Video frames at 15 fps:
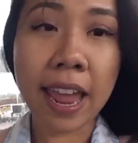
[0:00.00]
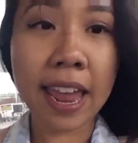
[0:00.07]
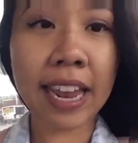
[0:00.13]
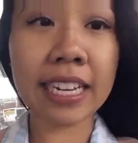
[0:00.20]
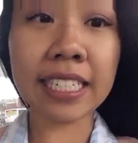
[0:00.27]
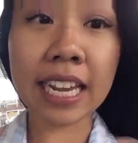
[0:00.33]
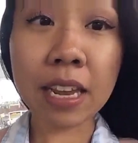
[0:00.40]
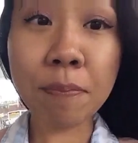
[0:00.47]

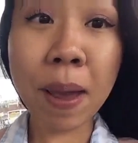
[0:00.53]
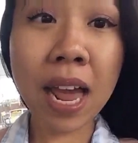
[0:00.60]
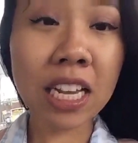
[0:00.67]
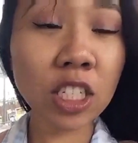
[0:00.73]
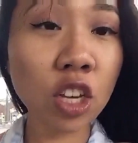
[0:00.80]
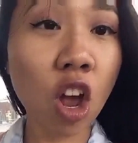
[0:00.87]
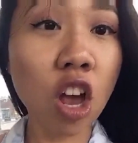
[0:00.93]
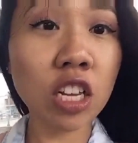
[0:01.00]
A day
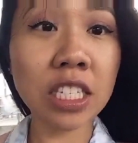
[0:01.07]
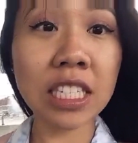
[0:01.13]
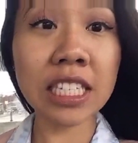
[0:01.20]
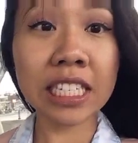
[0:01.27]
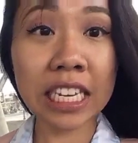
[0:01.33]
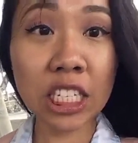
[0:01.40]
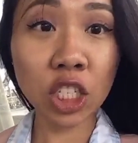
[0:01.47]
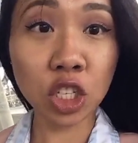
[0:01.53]
pass costs
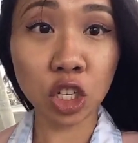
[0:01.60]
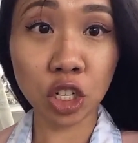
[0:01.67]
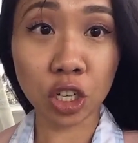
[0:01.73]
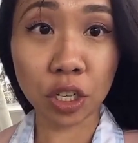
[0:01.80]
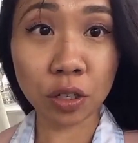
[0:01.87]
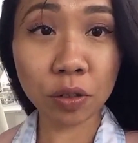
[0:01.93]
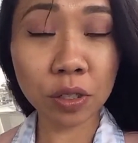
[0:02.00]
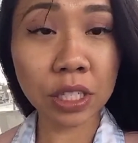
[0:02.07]
6
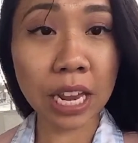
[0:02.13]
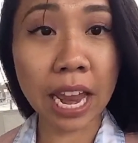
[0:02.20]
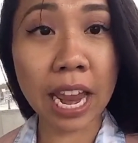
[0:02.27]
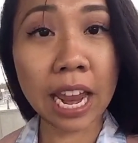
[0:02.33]
euros,